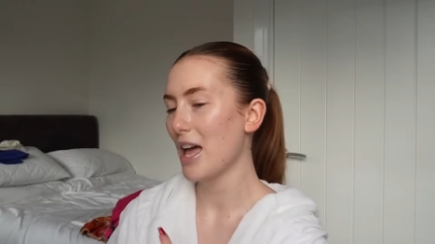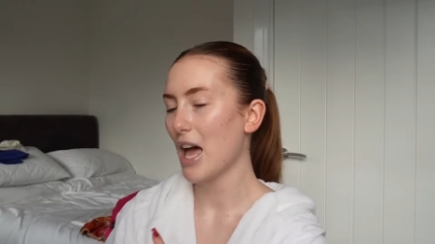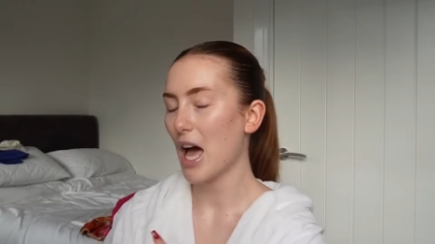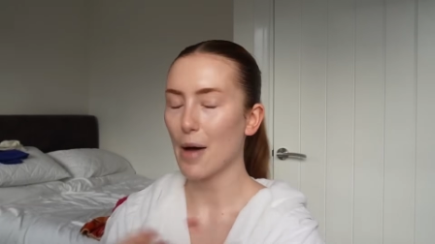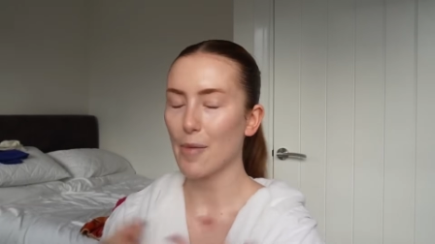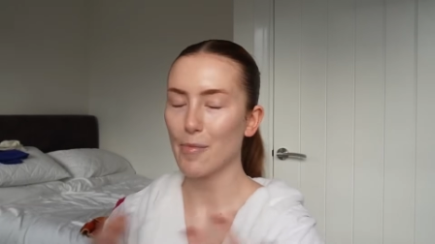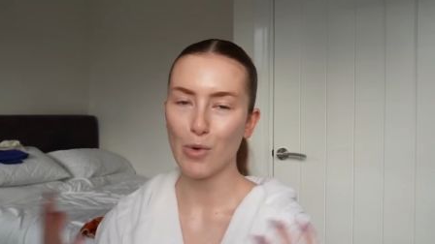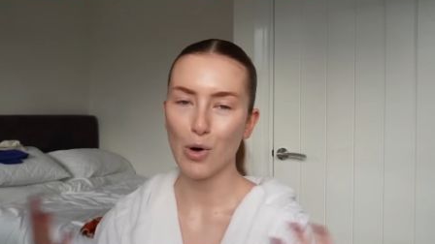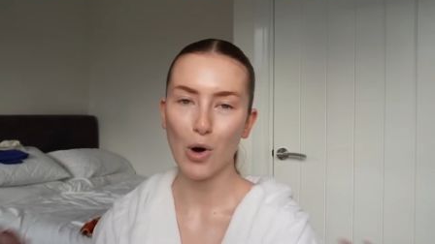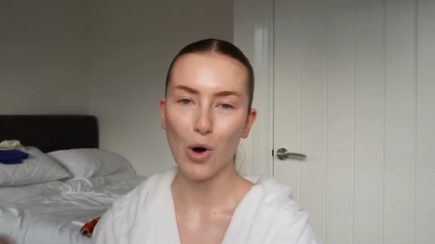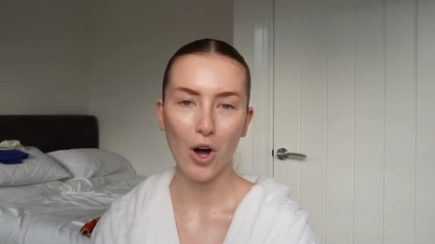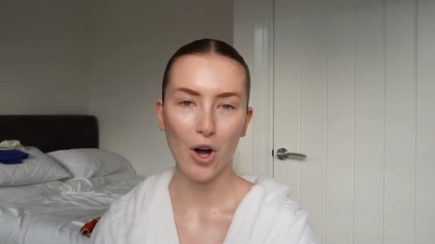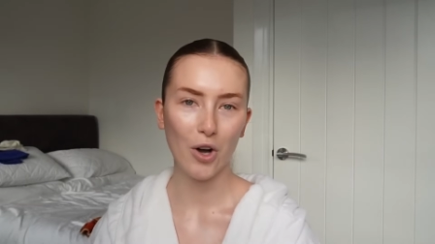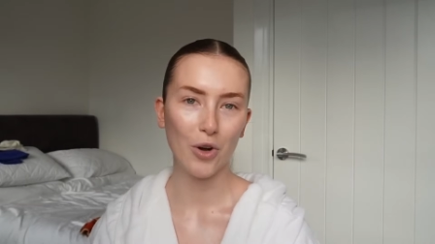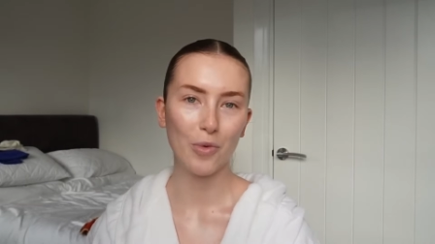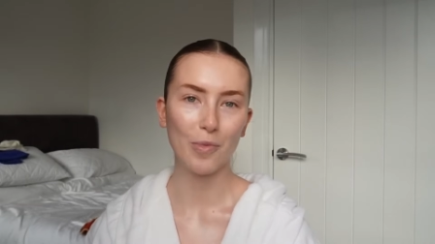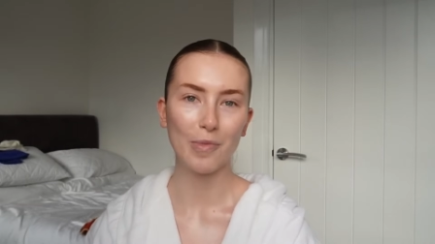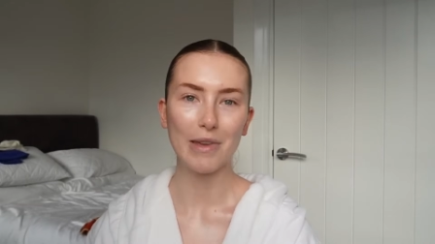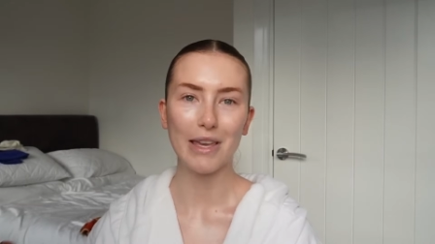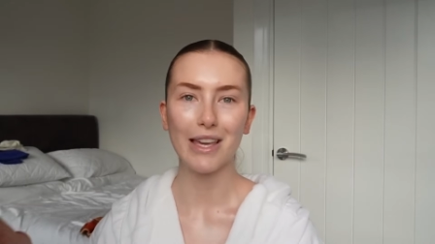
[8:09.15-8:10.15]
a more
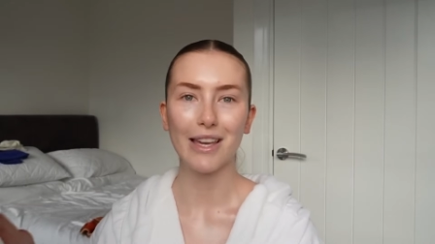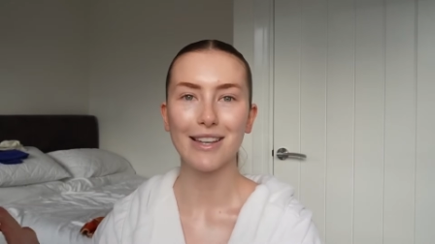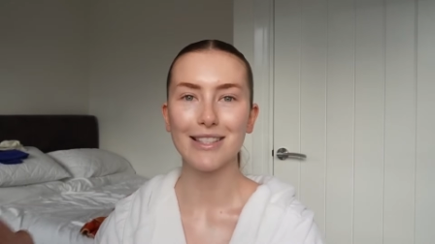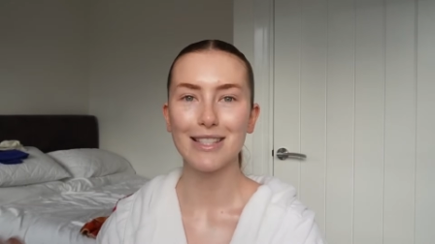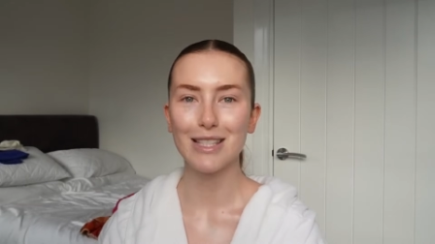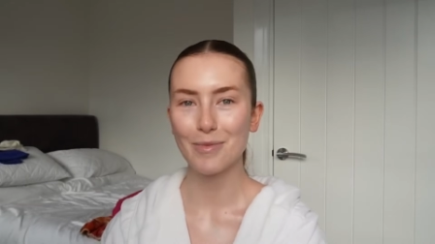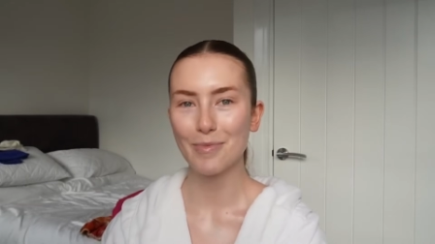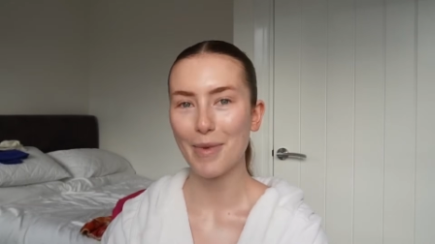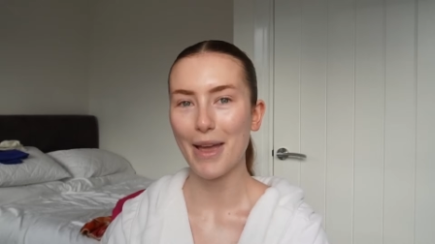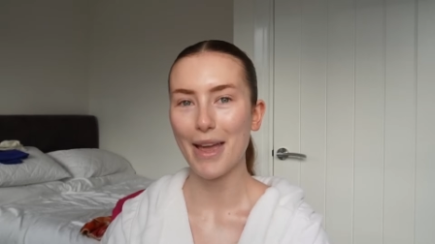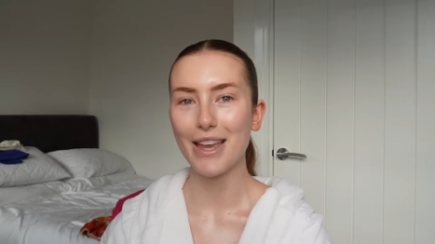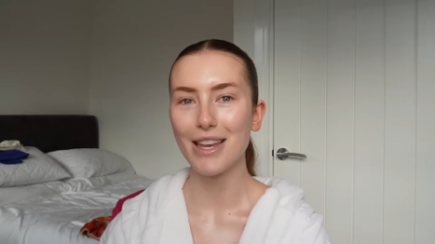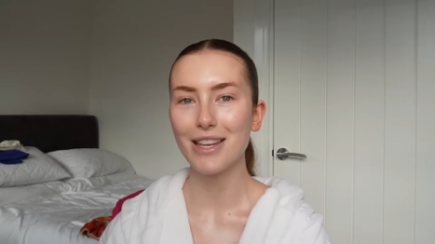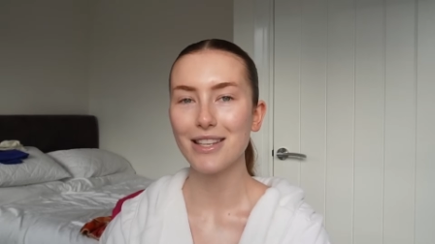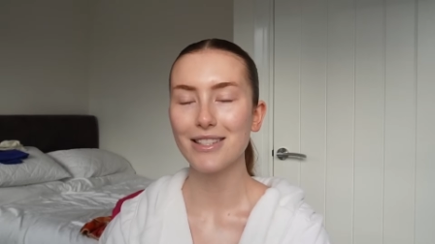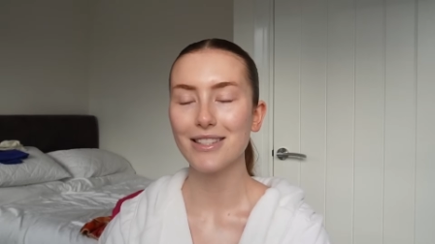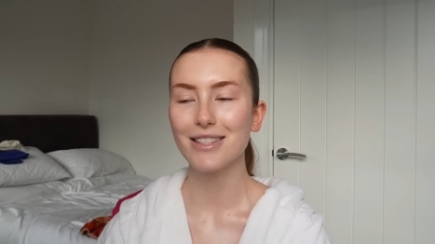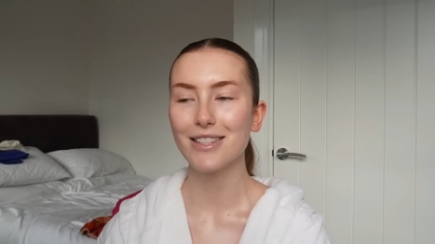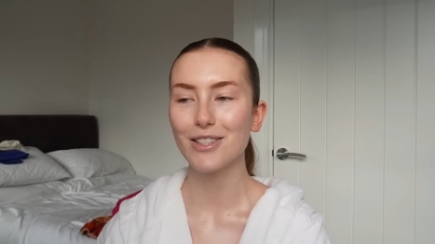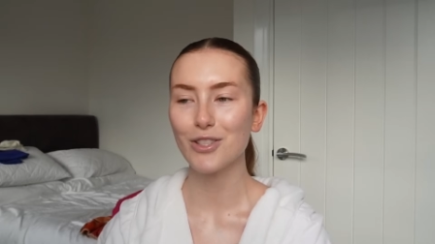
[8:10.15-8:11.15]
homey
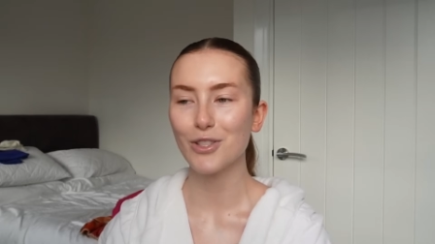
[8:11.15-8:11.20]
space.